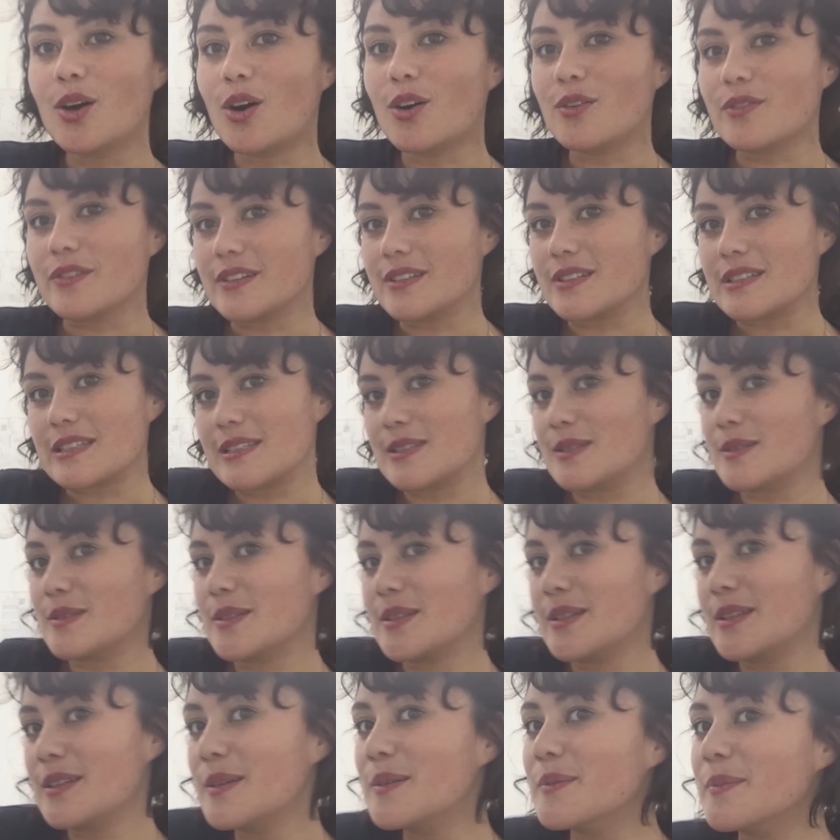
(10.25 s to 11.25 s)
office
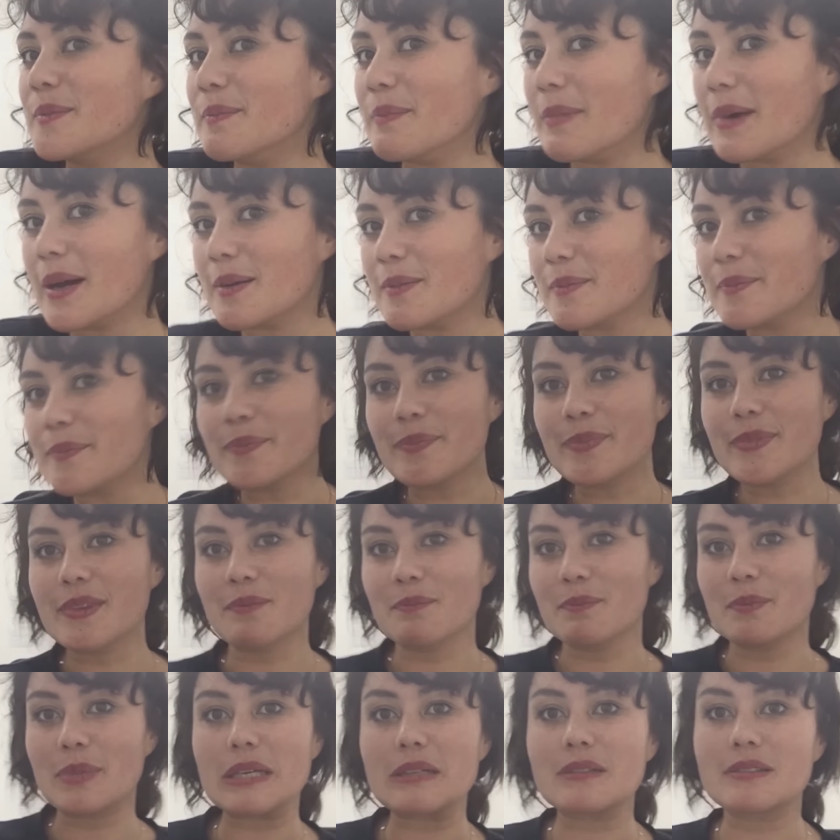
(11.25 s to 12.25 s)
in my
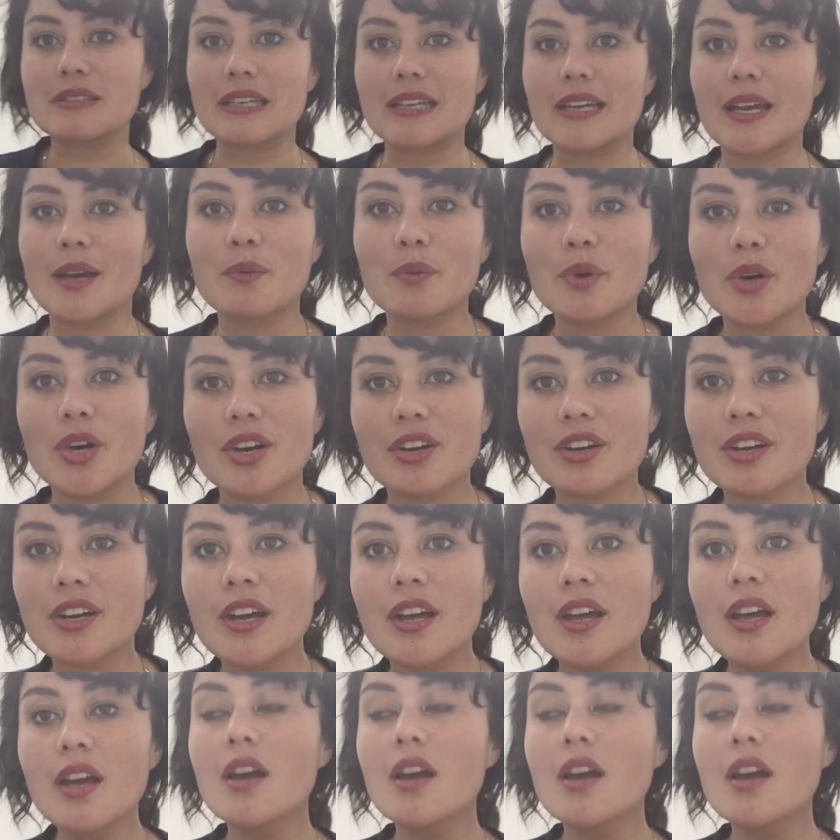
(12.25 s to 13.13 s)
building at work.